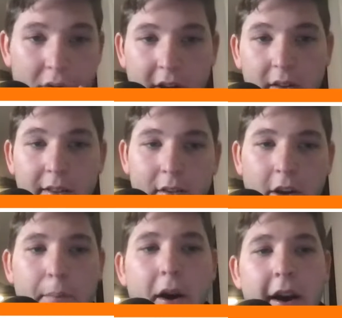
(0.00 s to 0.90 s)
that are listening
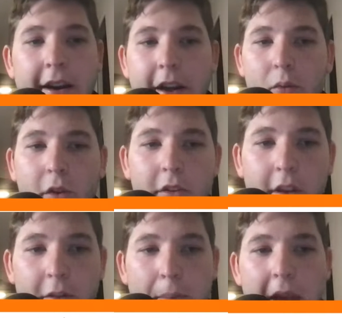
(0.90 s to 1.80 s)
on podcast, Russ
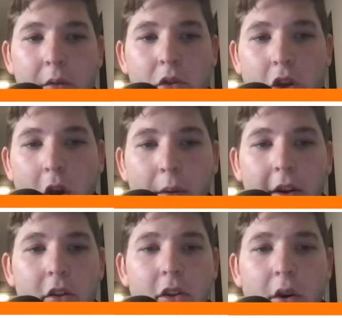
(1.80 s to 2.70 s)
says Bengals already
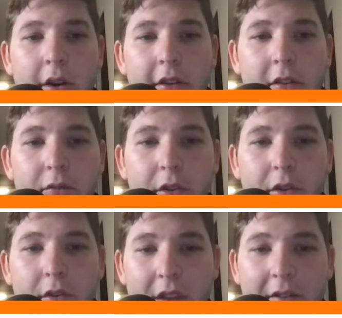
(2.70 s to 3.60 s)
showed us in the
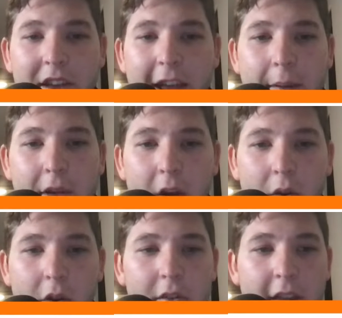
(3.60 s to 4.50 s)
first 7 games how
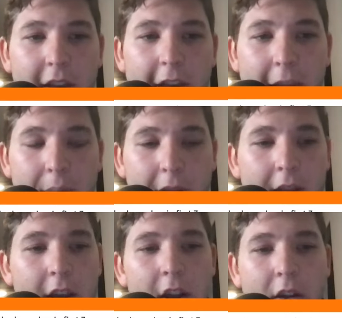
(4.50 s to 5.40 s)
good they can be,
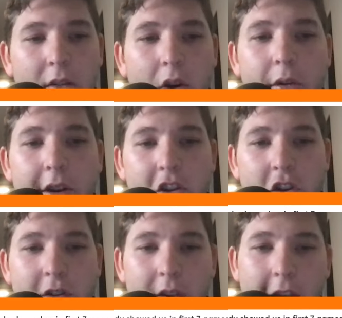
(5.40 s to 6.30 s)
lowering
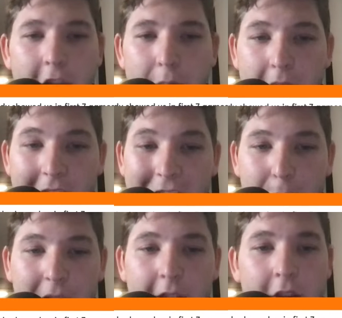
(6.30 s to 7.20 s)
adjusting
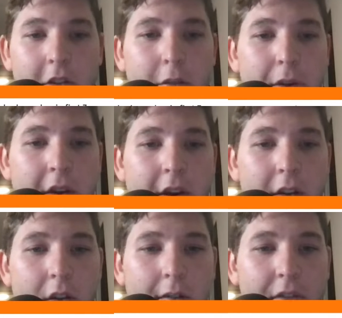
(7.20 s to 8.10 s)
expectations
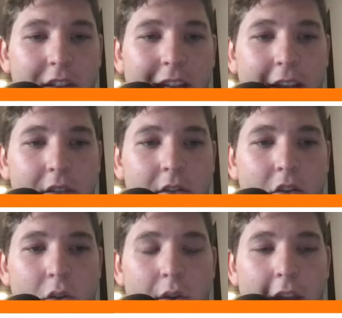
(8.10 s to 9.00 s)
because of the last
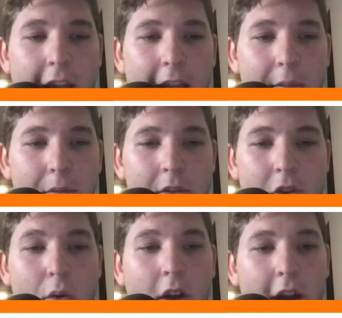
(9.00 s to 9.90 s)
2 games,
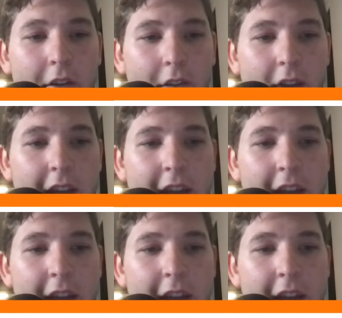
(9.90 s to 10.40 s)
2 losses